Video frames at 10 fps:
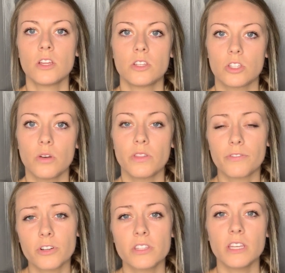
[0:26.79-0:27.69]
So the
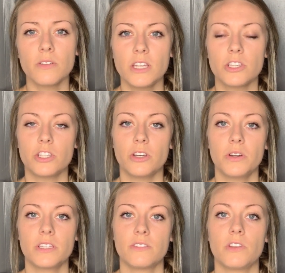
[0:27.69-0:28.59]
first thing you need to do
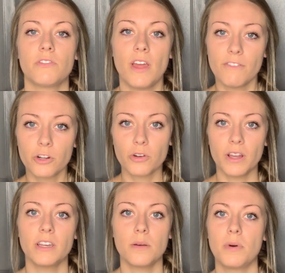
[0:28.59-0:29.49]
is, if you've never
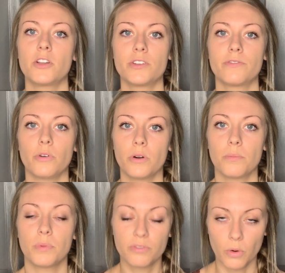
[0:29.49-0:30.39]
created a budget
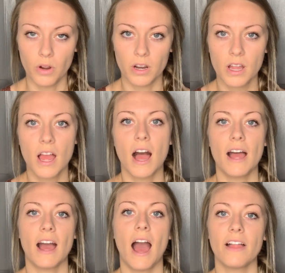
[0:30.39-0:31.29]
before, I
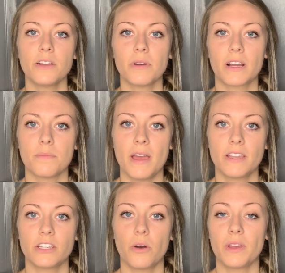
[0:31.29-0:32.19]
highly
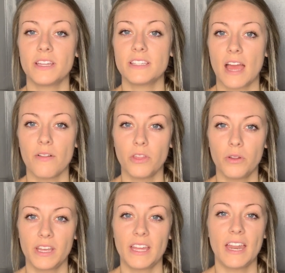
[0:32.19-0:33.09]
recommend going and
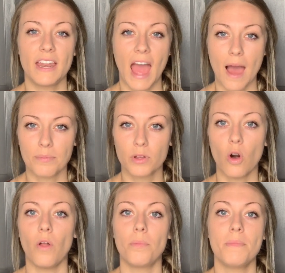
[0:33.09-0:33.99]
downloading an app
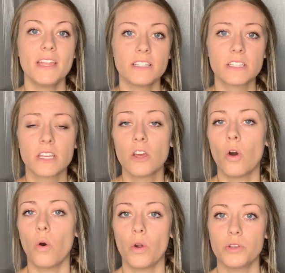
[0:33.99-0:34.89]
called Mint,
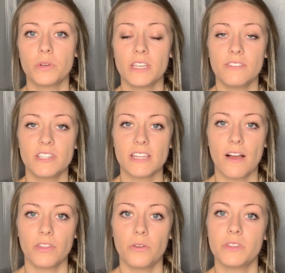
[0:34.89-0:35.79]
or you can even
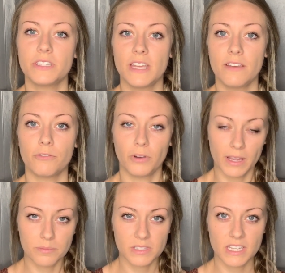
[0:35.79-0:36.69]
download the Dave
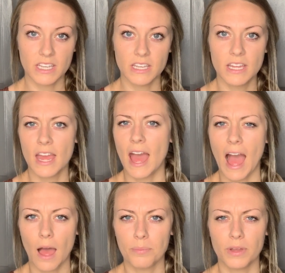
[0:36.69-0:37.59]
Ramsey
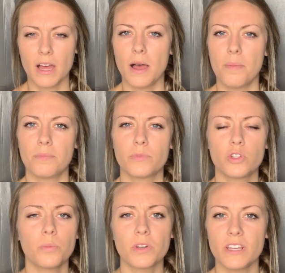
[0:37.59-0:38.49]
app.
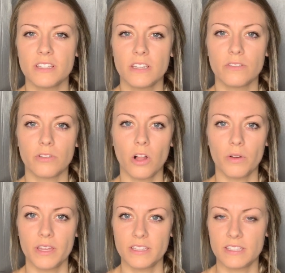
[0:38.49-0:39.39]
Super easy to follow
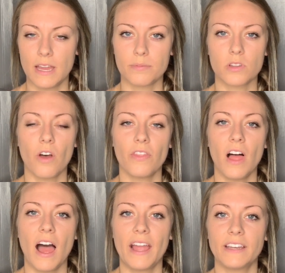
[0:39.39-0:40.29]
his steps
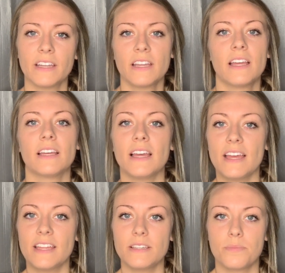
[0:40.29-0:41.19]
online
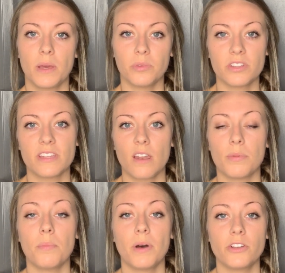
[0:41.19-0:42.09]
and be able to set up
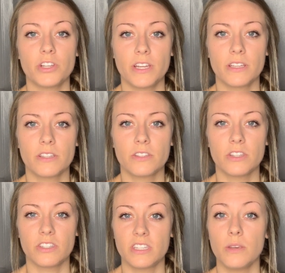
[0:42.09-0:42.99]
a budget
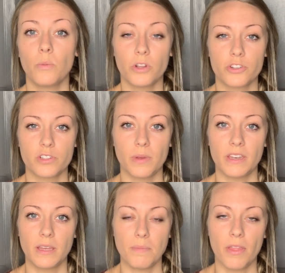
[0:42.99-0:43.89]
to see what you're
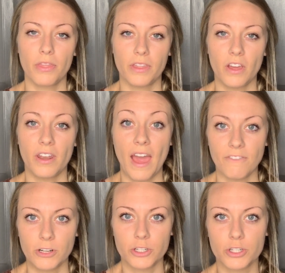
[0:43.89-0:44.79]
spending monthly on
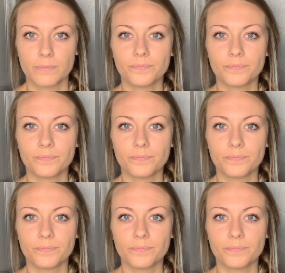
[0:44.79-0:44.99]
average.